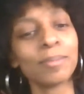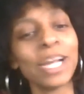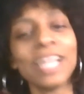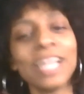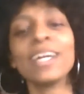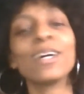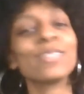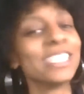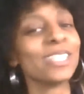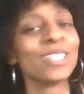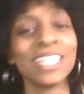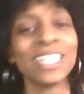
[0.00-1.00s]
Bran know
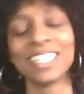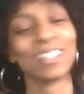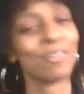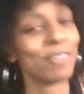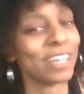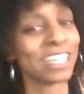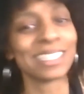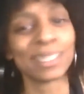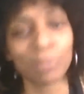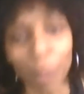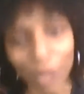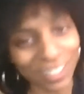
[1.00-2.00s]
Tyrion the fucking
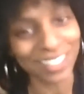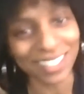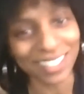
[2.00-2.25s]
smart.